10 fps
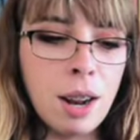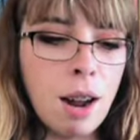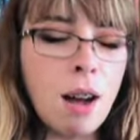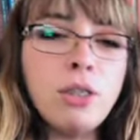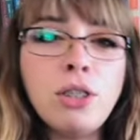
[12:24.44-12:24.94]

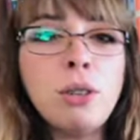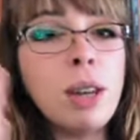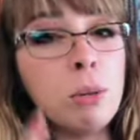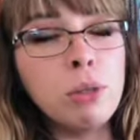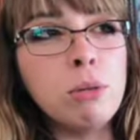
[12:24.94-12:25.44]
Also,
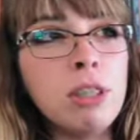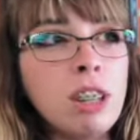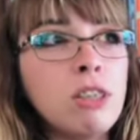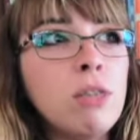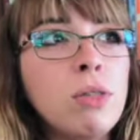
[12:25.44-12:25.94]
it was a
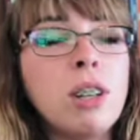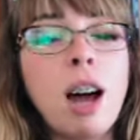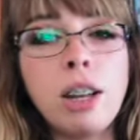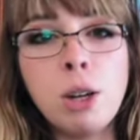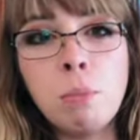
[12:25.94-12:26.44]
rejection for an
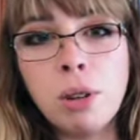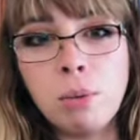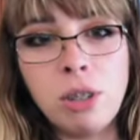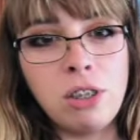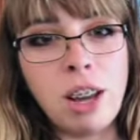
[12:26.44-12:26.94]
audiobook,
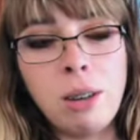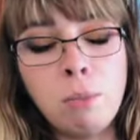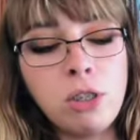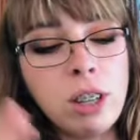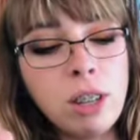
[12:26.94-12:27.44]
which I
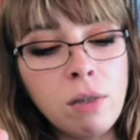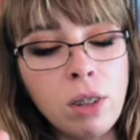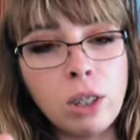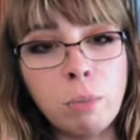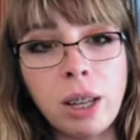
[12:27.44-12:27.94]
wish I could have
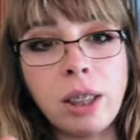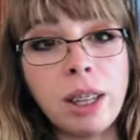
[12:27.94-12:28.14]
explained.